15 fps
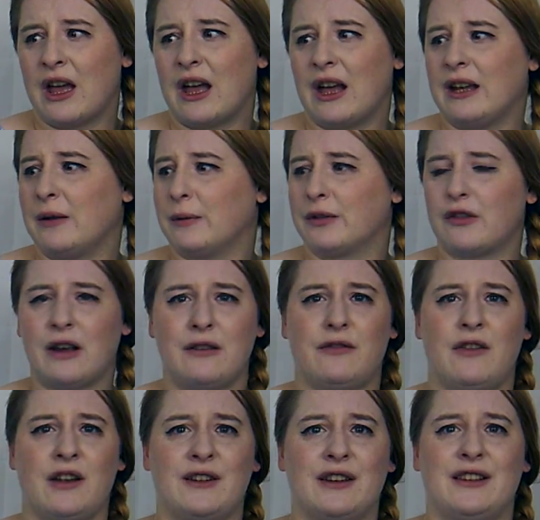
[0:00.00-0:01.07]
And it was great
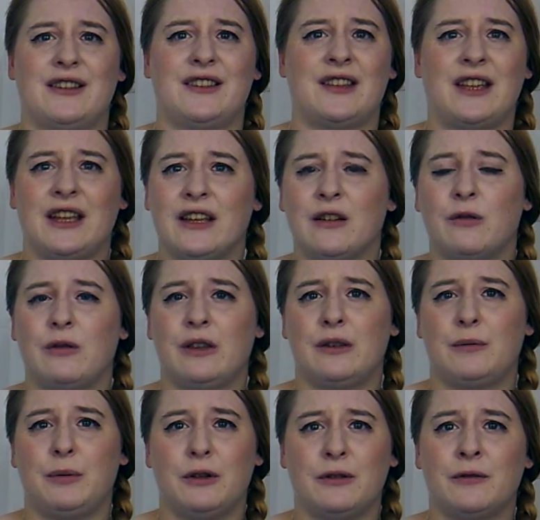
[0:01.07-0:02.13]
fun seeing all these
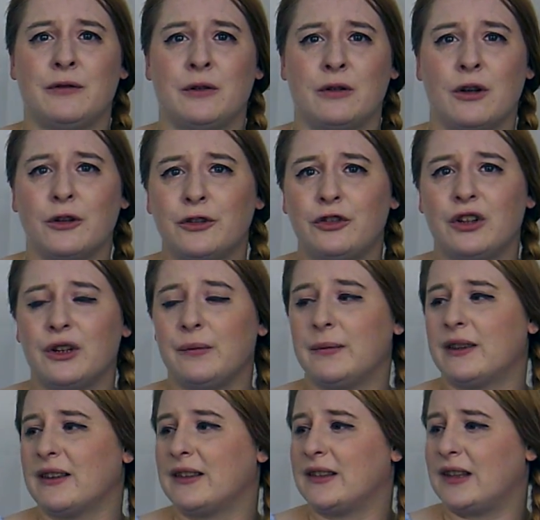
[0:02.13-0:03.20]
beautiful costumes,
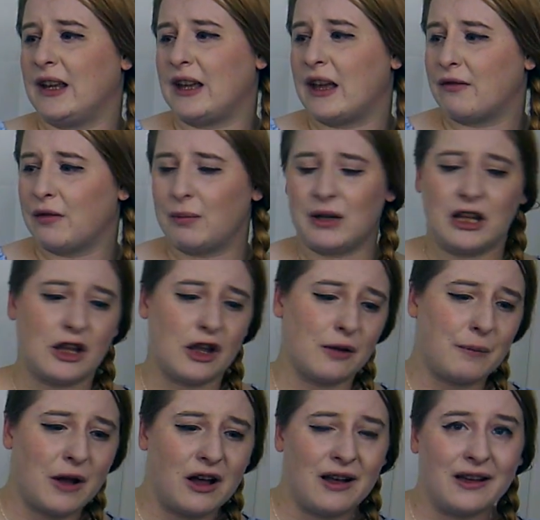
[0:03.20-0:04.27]
seeing everybody go
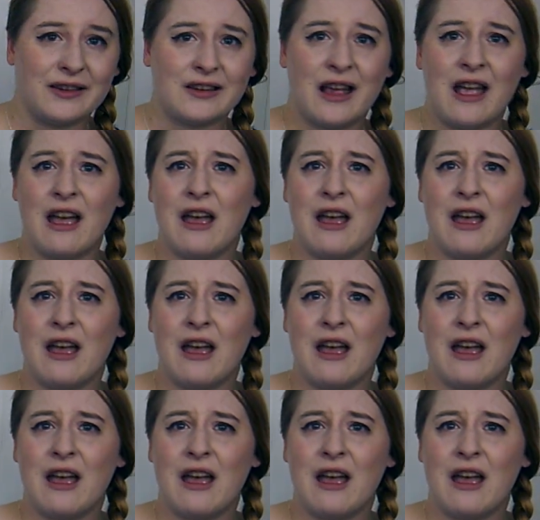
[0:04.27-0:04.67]
past.